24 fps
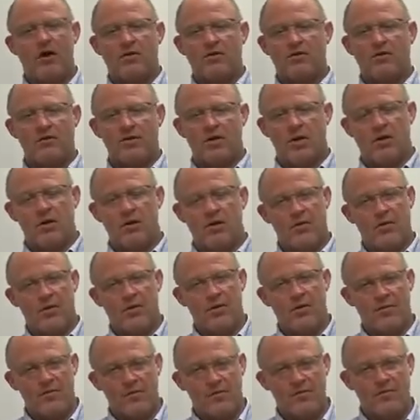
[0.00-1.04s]
So
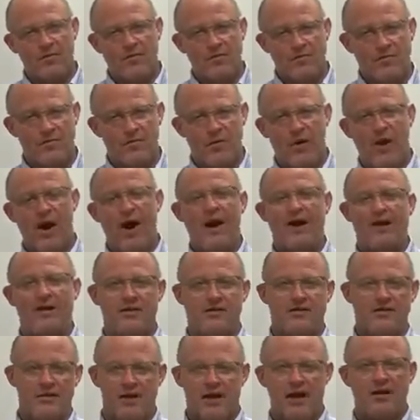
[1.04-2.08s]

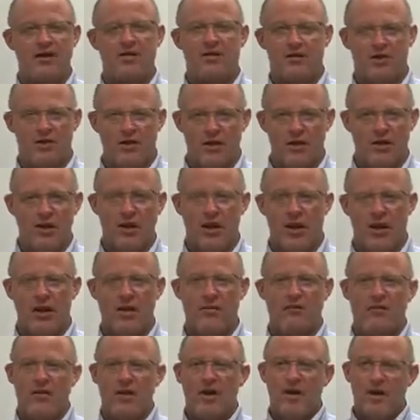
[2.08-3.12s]
practice that, learn it
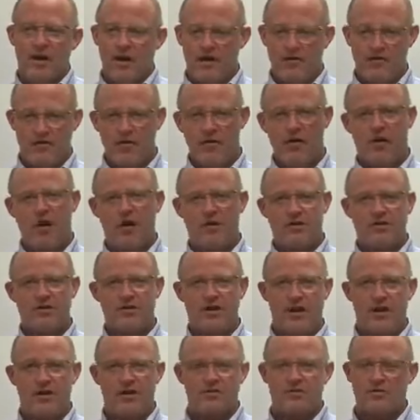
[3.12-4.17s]
up. If your
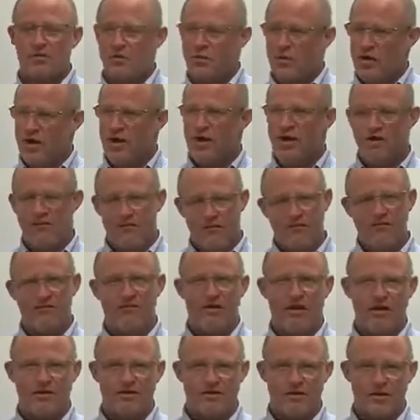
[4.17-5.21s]
handshake is weak,
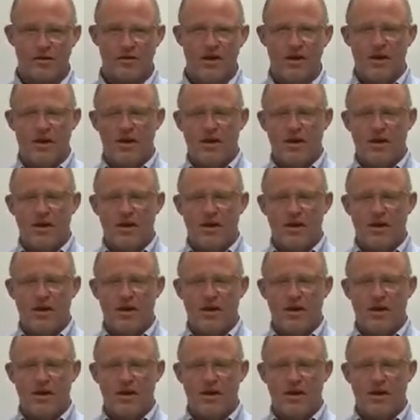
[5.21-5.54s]
fix it.